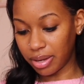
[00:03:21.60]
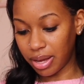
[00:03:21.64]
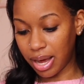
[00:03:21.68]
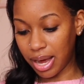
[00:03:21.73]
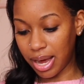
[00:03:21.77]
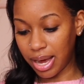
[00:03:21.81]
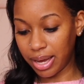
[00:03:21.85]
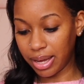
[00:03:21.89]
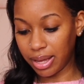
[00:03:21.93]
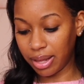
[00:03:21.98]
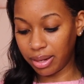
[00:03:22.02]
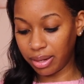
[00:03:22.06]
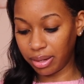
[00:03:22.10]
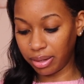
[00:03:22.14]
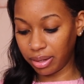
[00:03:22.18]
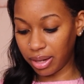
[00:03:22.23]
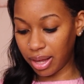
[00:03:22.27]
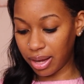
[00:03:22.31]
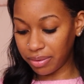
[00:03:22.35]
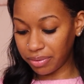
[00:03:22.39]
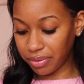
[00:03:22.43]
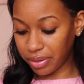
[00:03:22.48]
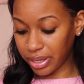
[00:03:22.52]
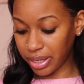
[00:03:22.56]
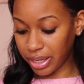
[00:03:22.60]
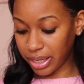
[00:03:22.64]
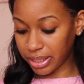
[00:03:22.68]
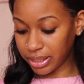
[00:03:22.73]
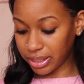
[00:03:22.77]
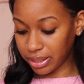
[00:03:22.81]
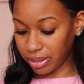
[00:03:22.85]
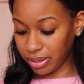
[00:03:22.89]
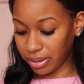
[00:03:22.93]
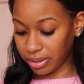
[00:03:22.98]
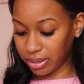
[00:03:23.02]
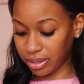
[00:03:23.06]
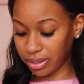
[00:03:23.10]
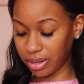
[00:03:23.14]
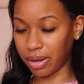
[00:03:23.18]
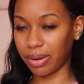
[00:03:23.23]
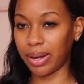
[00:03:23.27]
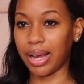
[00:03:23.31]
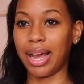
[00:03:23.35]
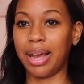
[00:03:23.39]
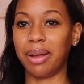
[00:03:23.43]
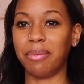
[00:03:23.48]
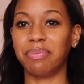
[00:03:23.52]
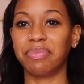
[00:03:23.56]
I love it.
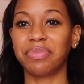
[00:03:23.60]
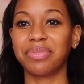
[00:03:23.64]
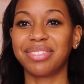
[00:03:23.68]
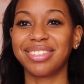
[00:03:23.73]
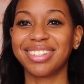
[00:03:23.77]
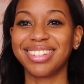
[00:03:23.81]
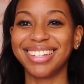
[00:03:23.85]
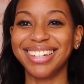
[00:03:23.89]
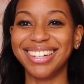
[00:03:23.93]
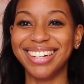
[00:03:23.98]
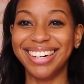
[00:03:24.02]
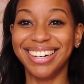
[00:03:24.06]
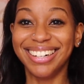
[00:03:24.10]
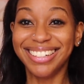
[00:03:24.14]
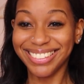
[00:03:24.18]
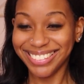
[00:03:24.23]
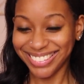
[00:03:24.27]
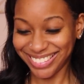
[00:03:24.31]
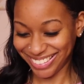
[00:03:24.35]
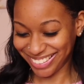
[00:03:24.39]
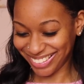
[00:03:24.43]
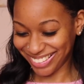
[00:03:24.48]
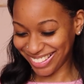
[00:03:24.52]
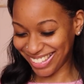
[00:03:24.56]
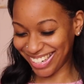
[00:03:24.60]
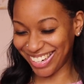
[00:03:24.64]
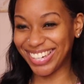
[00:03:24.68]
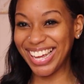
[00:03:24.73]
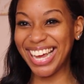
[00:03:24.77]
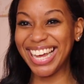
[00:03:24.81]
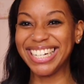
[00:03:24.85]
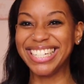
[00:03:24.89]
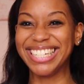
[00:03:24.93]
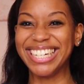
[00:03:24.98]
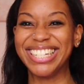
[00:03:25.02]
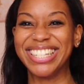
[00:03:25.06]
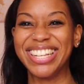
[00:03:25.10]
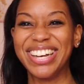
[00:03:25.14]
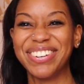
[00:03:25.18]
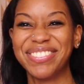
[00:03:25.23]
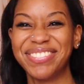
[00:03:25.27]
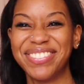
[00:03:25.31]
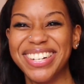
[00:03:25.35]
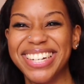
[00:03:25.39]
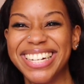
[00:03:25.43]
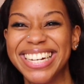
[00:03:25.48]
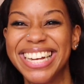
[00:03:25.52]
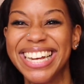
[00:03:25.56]
Okay. Ah! Okay, she's
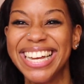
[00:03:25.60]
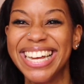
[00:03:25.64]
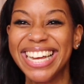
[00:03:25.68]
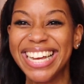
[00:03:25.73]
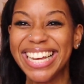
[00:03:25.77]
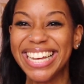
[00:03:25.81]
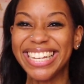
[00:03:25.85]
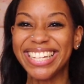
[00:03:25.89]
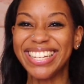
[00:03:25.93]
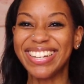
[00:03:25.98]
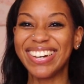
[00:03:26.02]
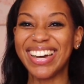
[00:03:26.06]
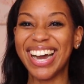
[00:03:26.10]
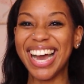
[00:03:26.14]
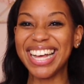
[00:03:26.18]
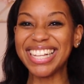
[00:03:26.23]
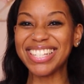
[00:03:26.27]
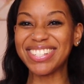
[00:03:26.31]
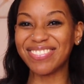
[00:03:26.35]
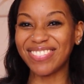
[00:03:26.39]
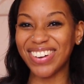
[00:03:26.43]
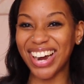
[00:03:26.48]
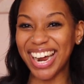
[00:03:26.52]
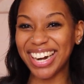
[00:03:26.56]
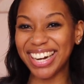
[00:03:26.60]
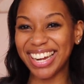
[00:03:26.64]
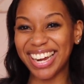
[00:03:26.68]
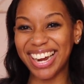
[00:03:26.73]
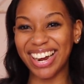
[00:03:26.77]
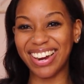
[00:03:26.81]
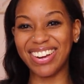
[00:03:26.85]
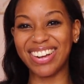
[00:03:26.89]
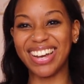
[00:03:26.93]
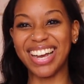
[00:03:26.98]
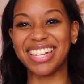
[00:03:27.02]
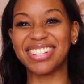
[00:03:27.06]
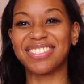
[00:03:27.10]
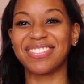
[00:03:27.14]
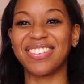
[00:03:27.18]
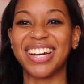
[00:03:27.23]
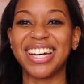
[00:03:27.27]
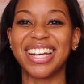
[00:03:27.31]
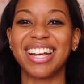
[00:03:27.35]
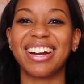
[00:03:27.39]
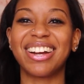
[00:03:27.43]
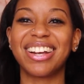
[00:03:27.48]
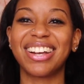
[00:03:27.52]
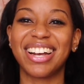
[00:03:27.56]
open. You guys ready? Are you guys
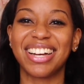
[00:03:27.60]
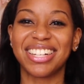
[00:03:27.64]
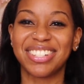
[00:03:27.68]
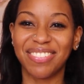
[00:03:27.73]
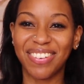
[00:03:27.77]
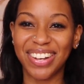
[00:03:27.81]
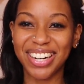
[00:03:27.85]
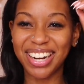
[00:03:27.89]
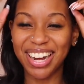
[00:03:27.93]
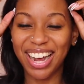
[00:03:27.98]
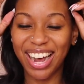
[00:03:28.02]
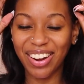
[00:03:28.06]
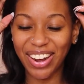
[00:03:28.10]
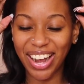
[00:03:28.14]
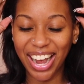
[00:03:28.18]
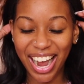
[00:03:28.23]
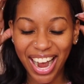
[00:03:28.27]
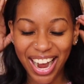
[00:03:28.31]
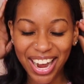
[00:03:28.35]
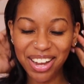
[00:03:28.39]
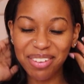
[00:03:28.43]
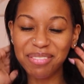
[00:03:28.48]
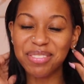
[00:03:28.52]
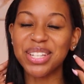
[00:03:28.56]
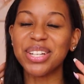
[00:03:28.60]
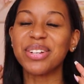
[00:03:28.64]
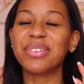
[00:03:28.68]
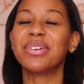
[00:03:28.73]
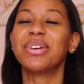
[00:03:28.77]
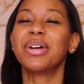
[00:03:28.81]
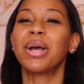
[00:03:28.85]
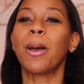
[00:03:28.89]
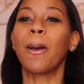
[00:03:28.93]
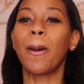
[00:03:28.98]
ready? Okay, I am too.